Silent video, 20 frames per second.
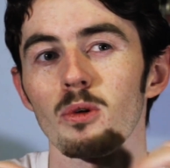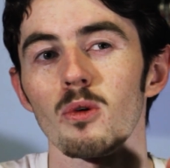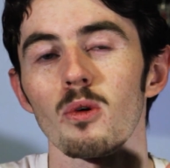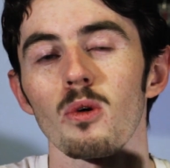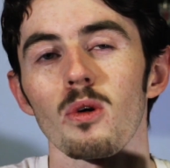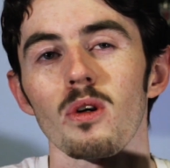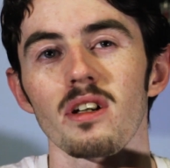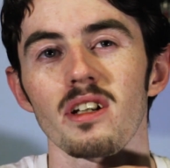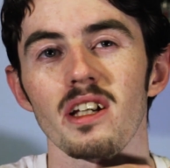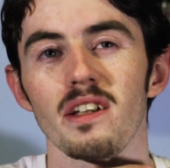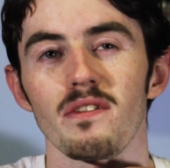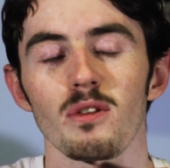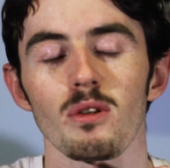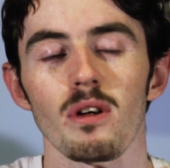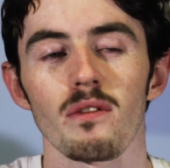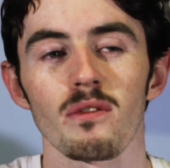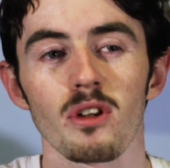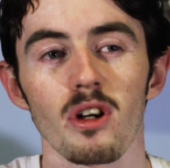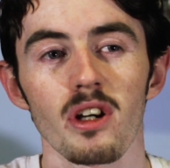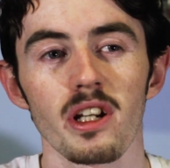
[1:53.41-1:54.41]
or if
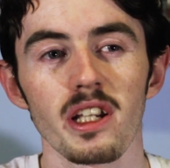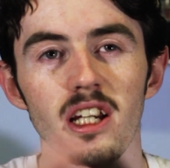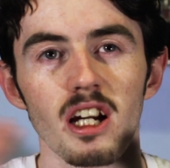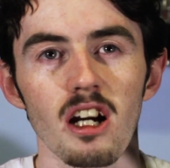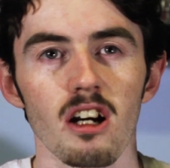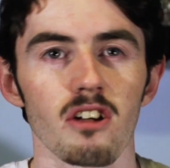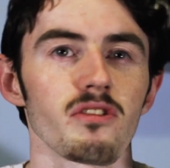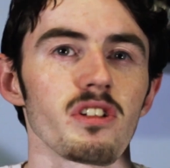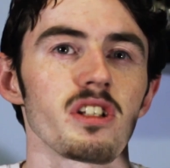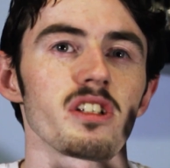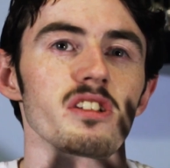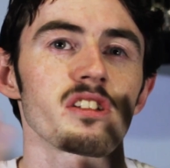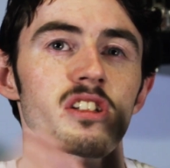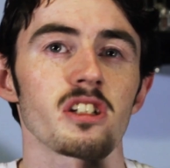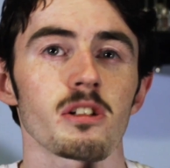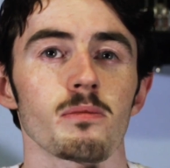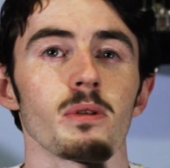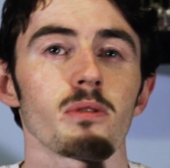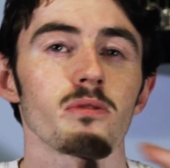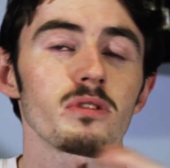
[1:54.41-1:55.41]
you haven't got any card readers
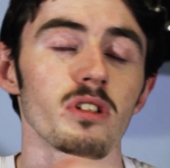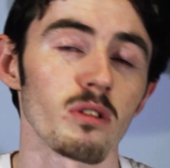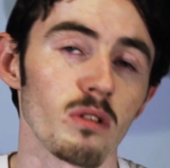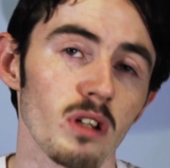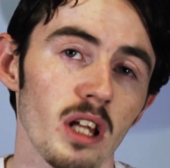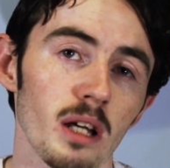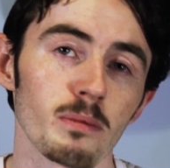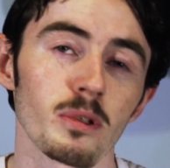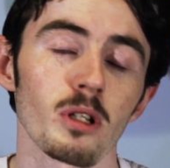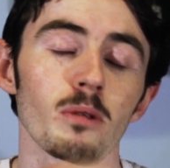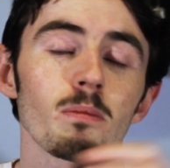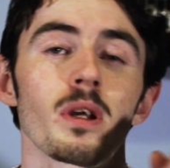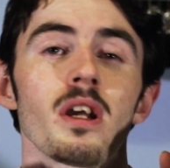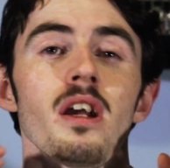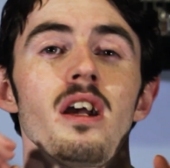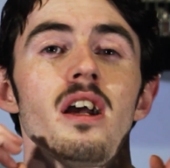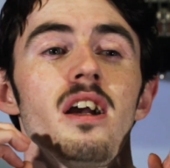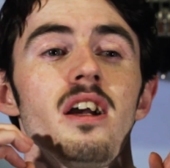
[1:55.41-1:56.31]
in your computer or laptop,